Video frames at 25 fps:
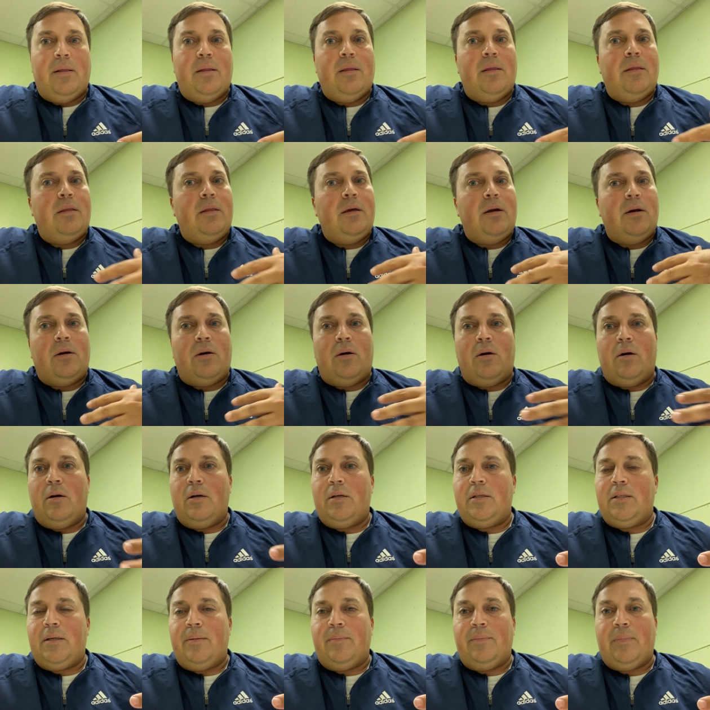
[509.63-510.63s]
There are
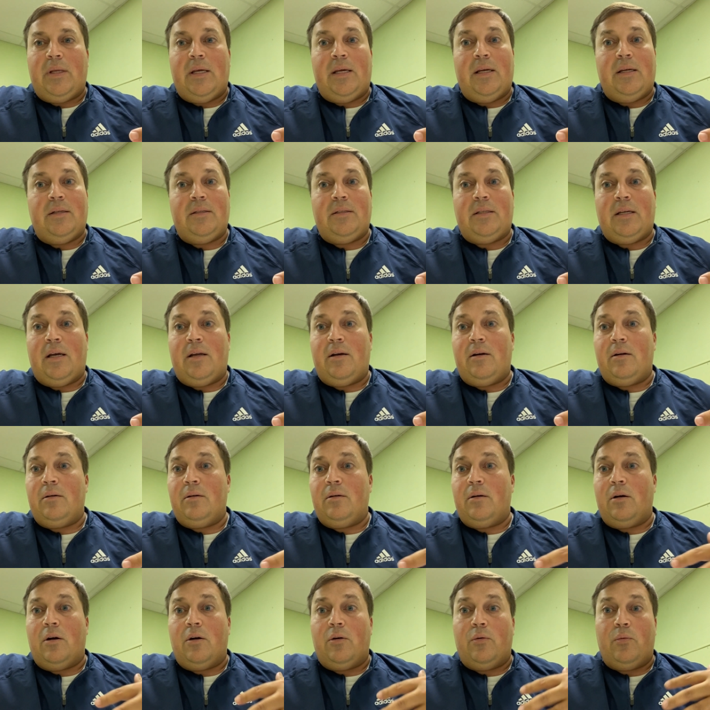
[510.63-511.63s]
some things that are,
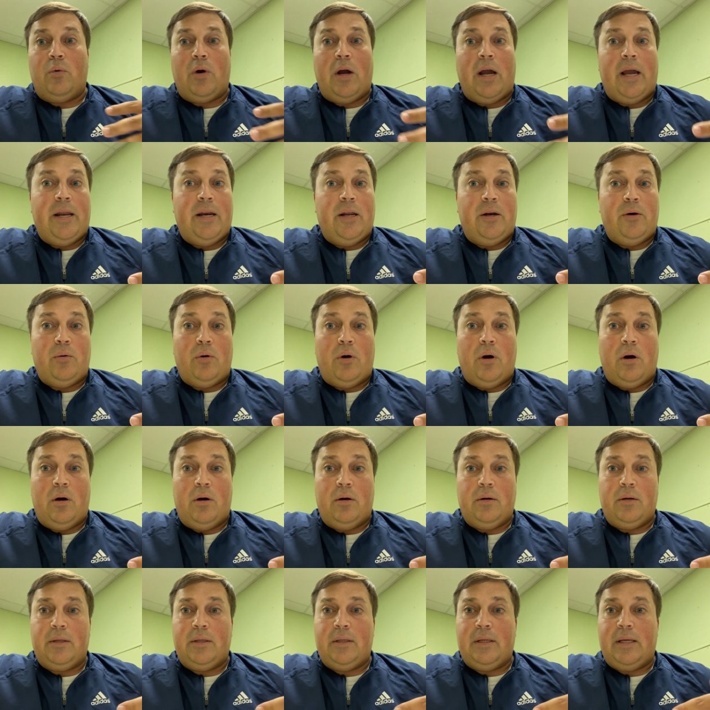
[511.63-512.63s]
are right and
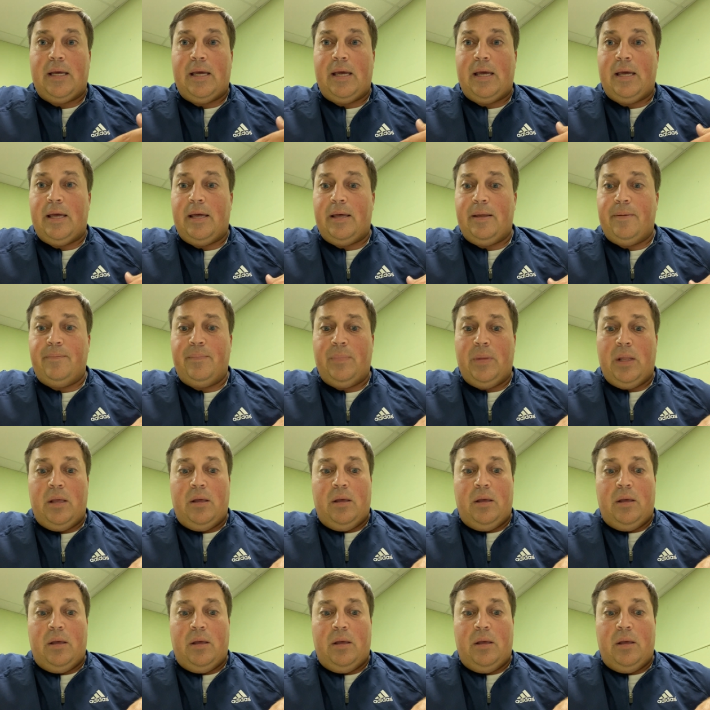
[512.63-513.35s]
wrong, and